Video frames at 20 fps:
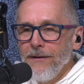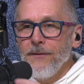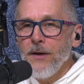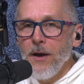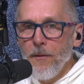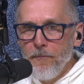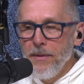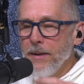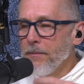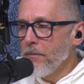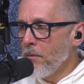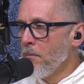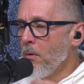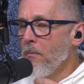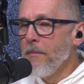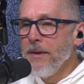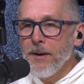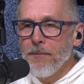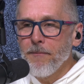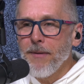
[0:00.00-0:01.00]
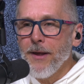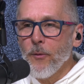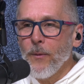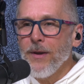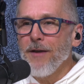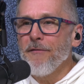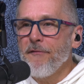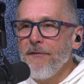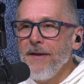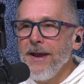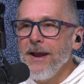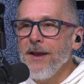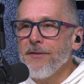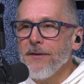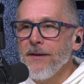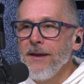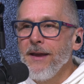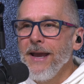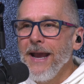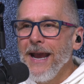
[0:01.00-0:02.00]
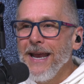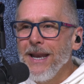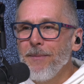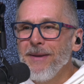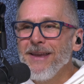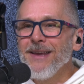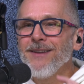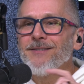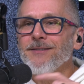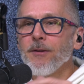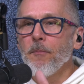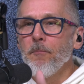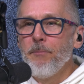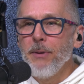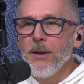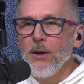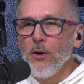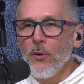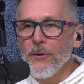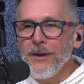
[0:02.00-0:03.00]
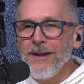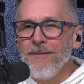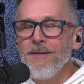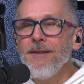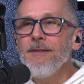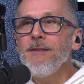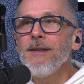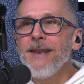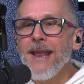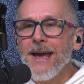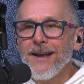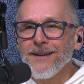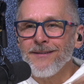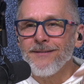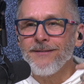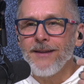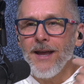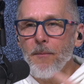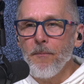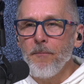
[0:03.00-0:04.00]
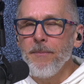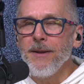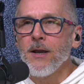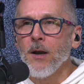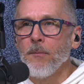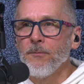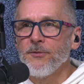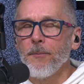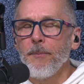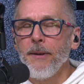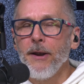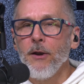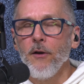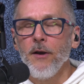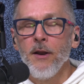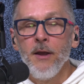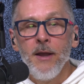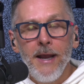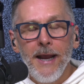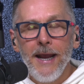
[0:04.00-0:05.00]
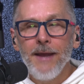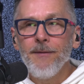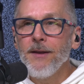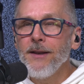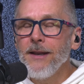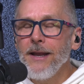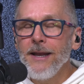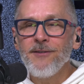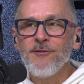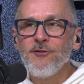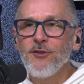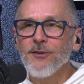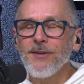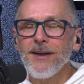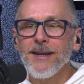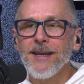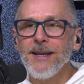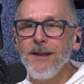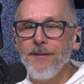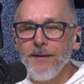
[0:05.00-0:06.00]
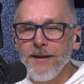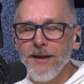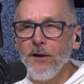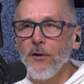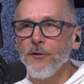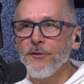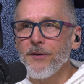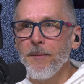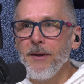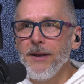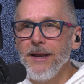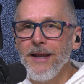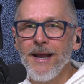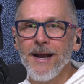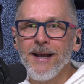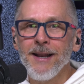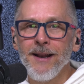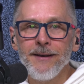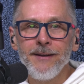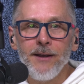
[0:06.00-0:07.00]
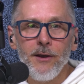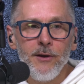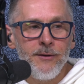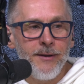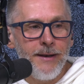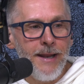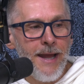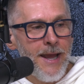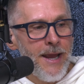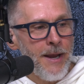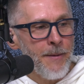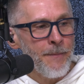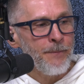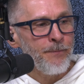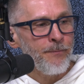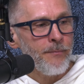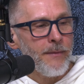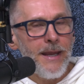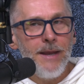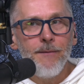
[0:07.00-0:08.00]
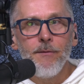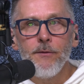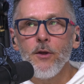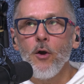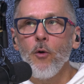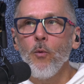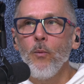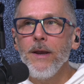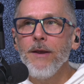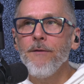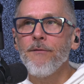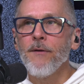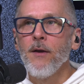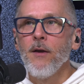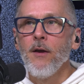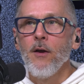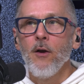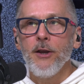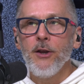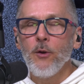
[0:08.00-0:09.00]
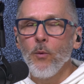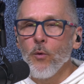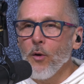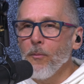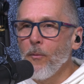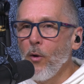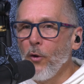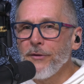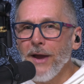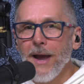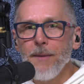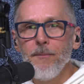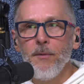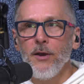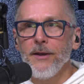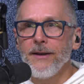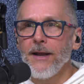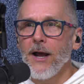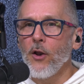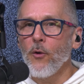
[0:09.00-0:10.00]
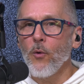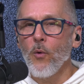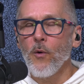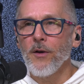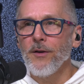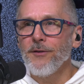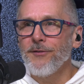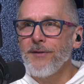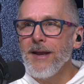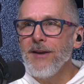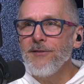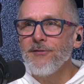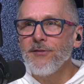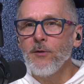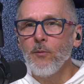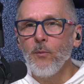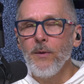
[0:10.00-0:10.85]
a momentum by the way of faith and it begins to build and then the next step becomes apparent and then it's just like anything else i mean and i cannot tell you today even though we've you know we're a multi-million dollar organization